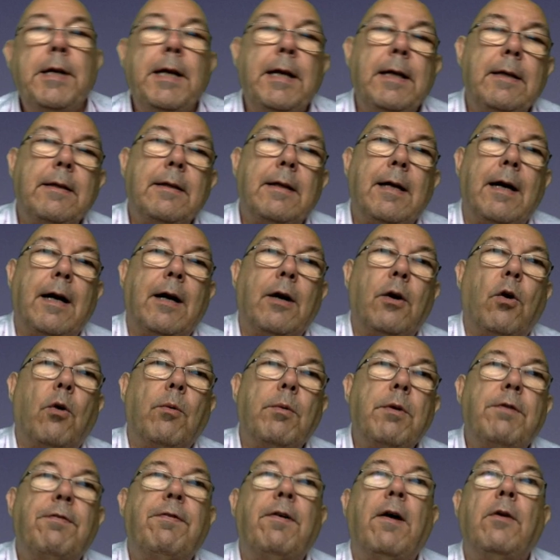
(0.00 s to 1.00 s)
it. I hope
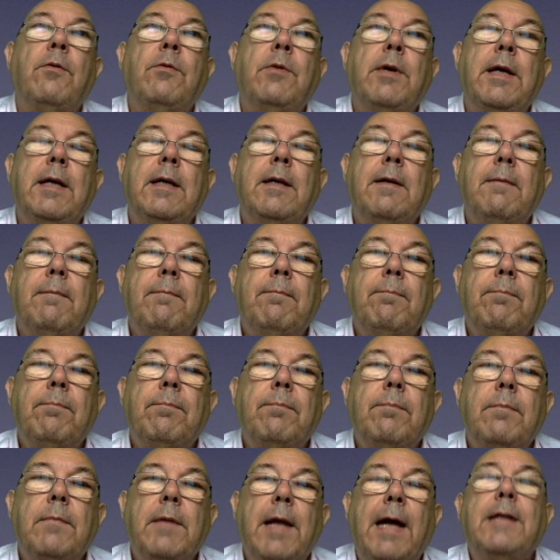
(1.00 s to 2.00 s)
you found it
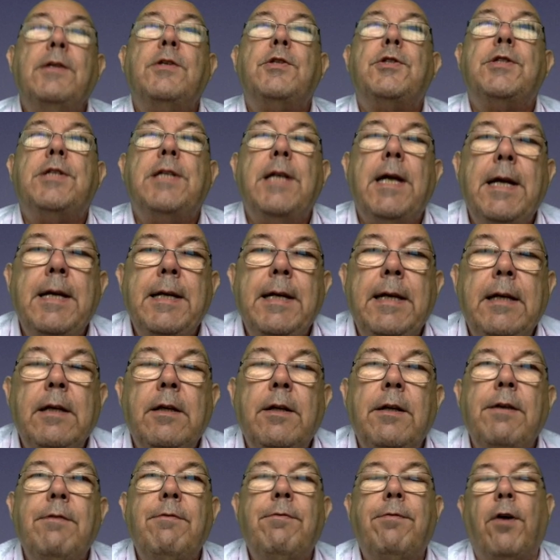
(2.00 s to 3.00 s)
entertaining
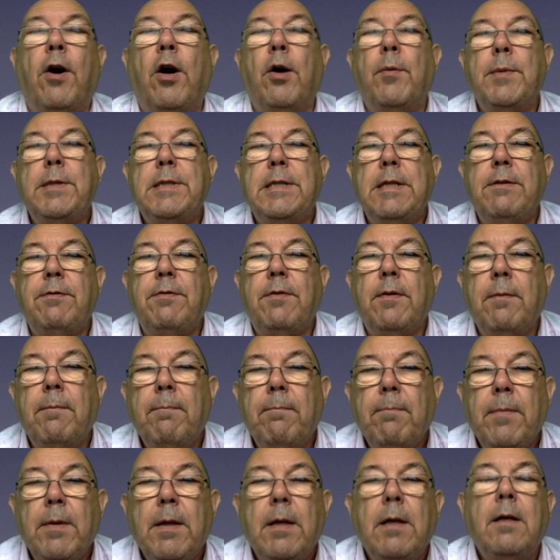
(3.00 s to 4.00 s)
and informative.
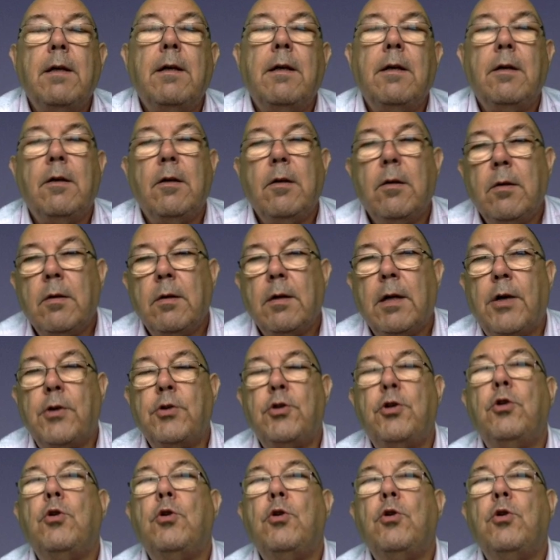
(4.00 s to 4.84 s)
As